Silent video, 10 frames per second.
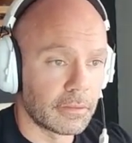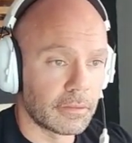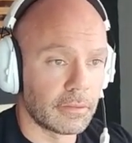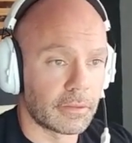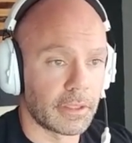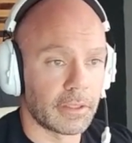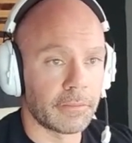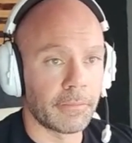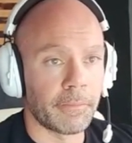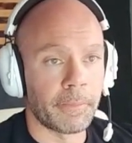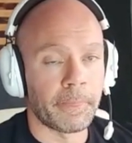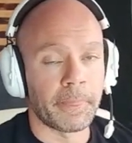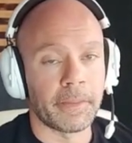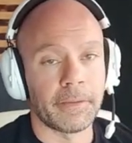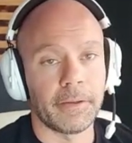Okay,
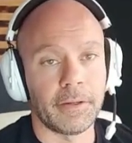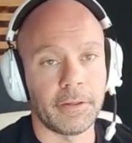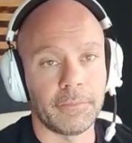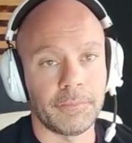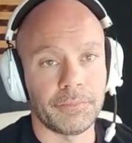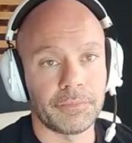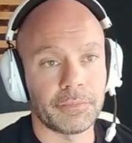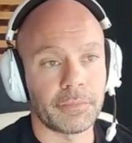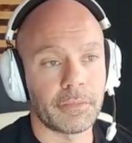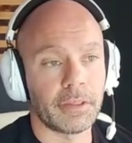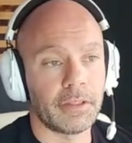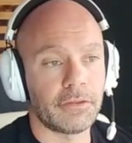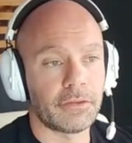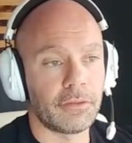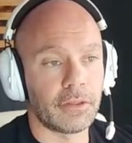and
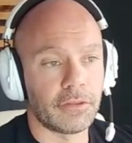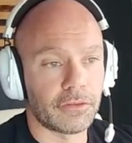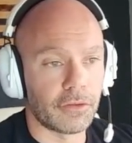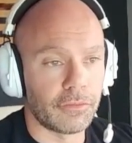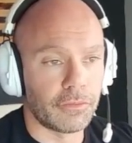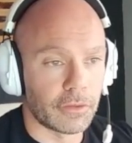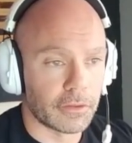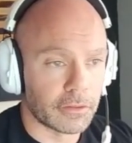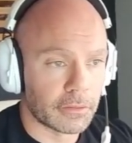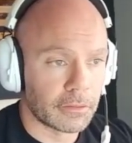so on and so forth.